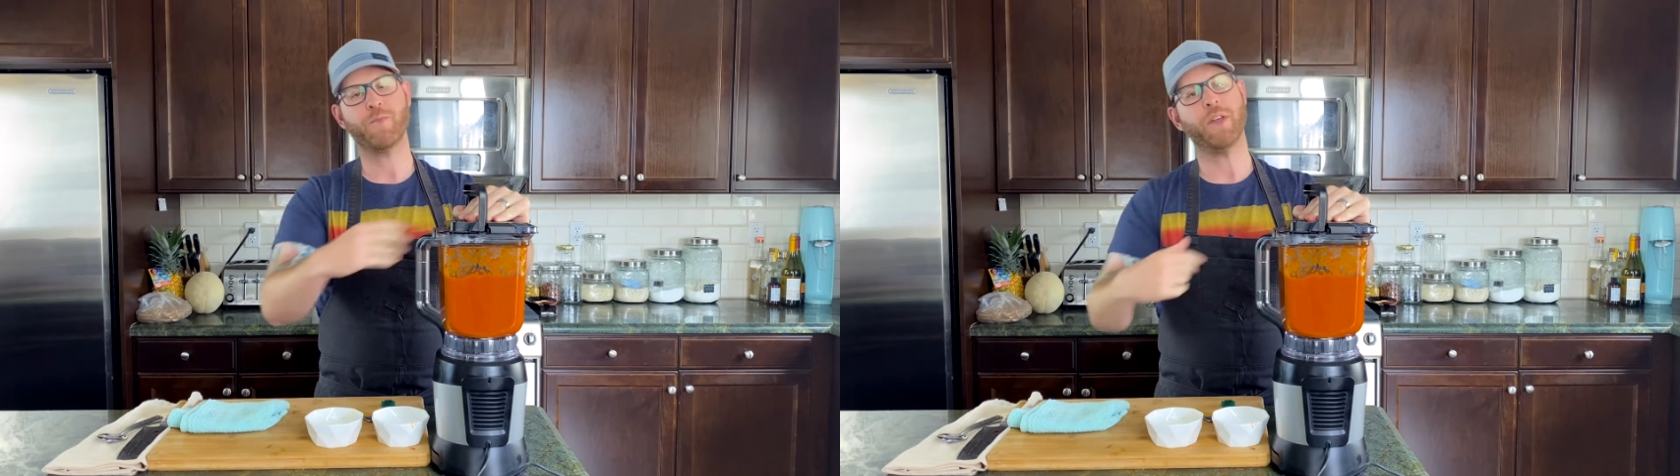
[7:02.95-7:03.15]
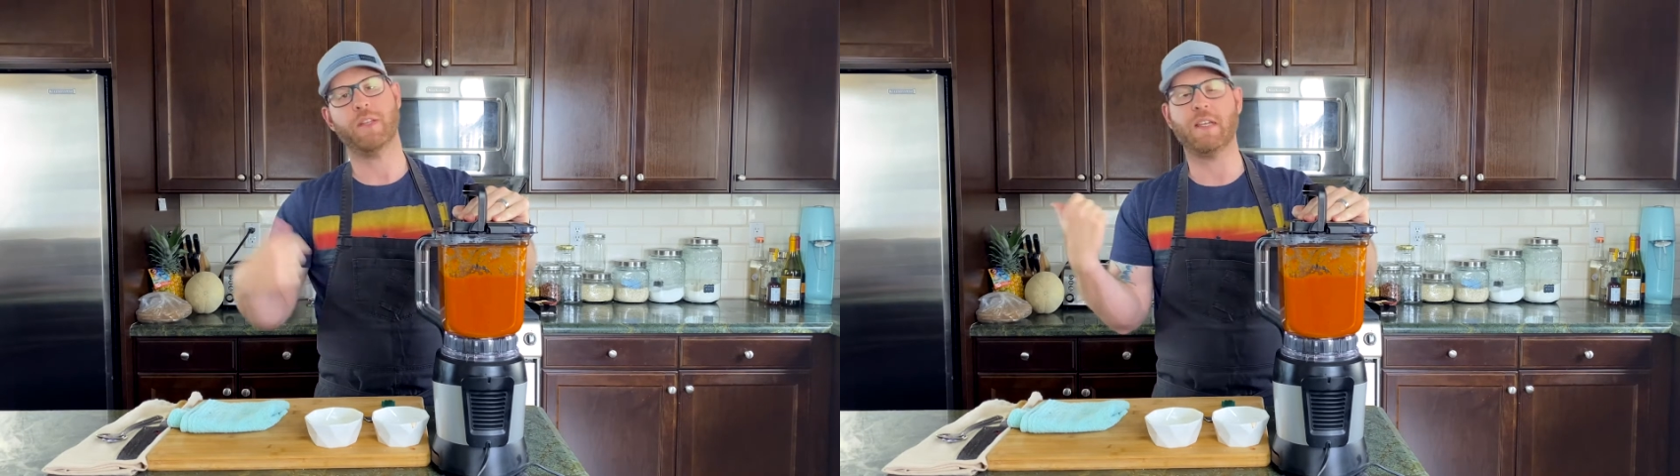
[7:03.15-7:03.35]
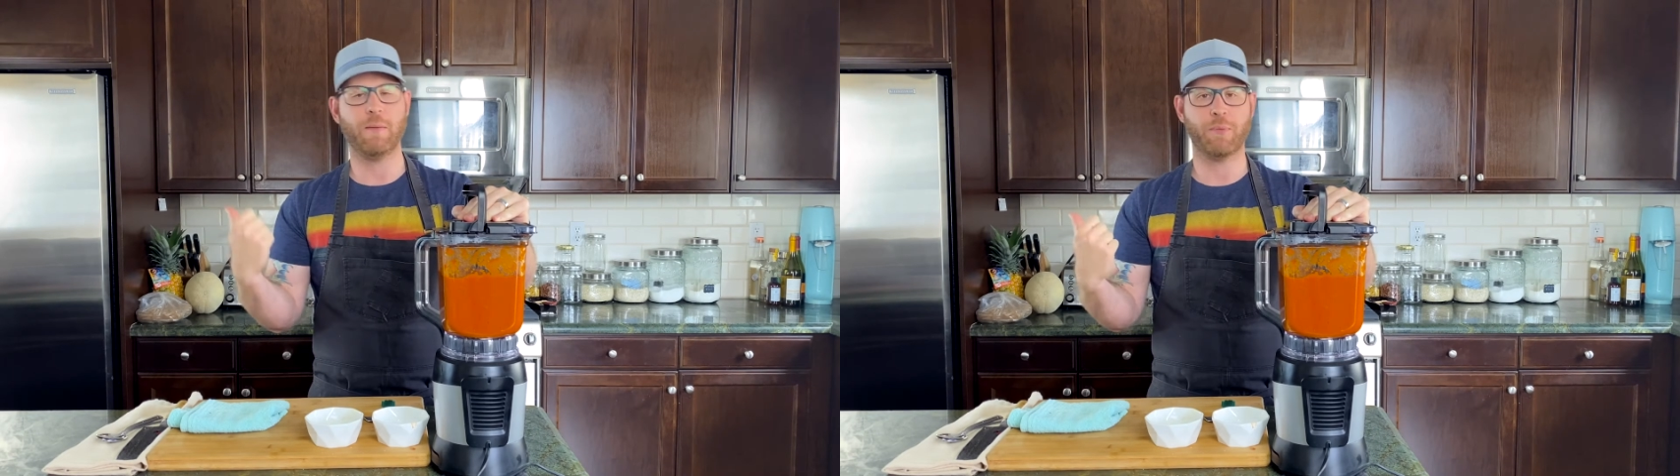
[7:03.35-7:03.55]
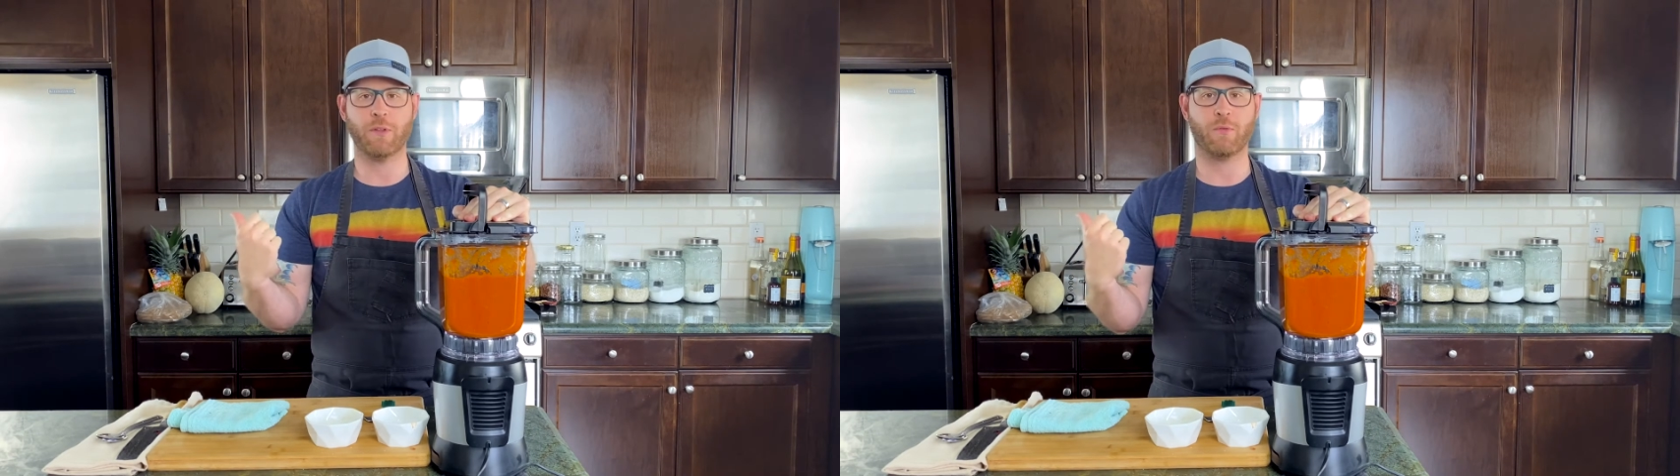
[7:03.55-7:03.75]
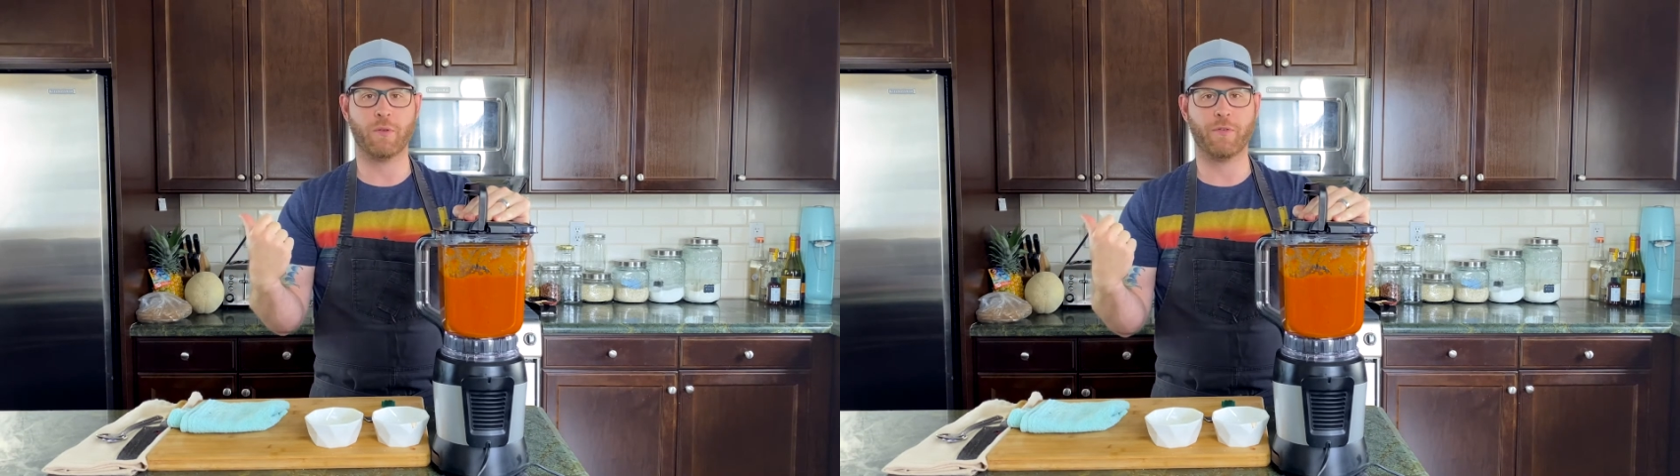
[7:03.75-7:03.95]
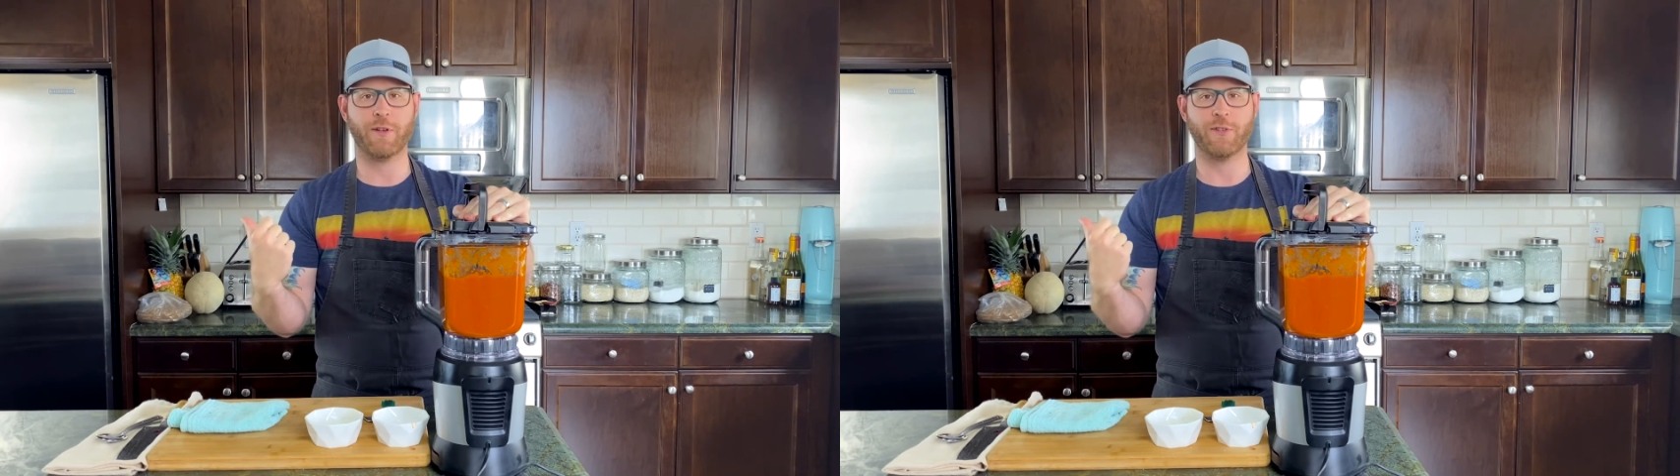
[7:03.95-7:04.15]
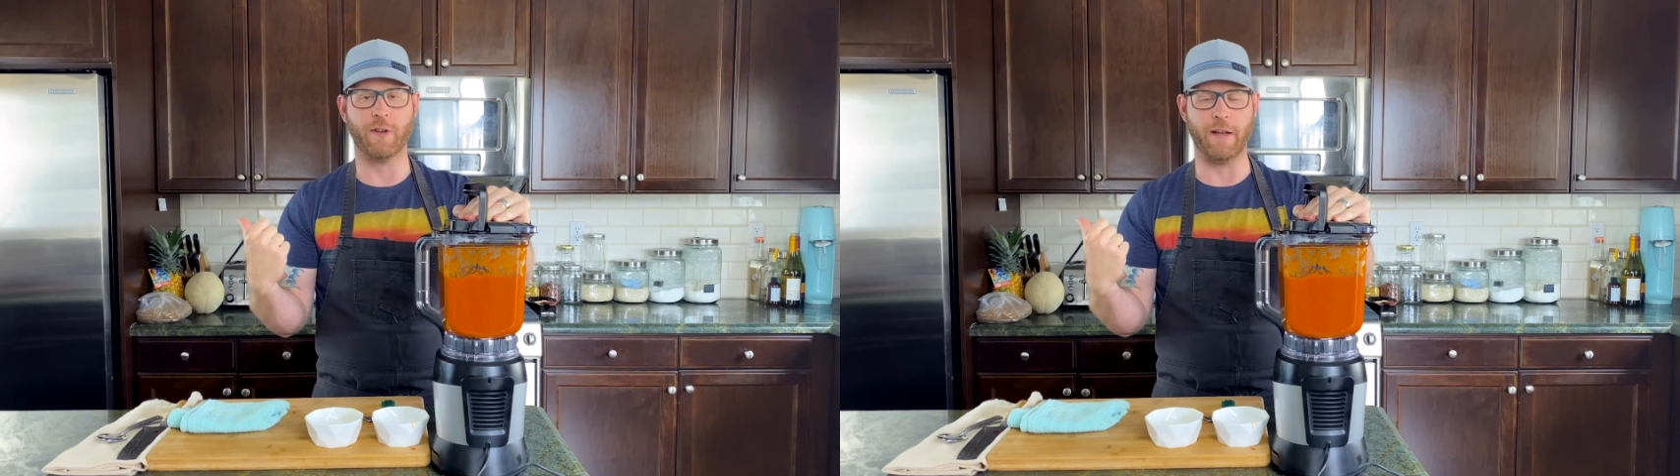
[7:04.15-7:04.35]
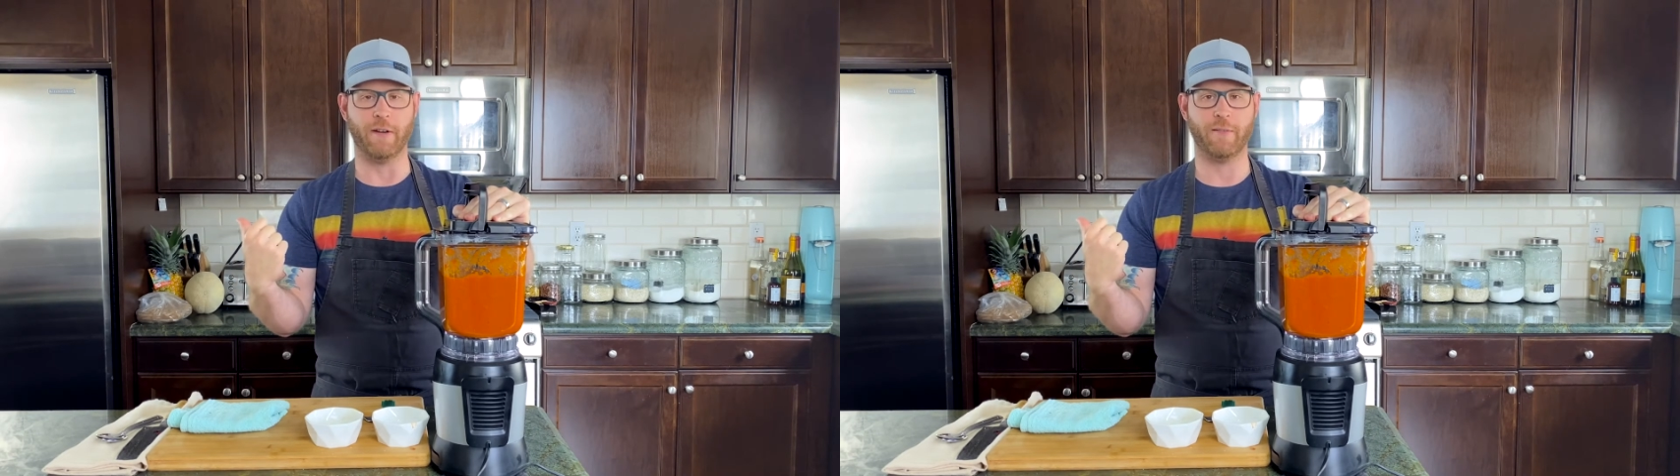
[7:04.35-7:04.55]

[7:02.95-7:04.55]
to keep in the refrigerator,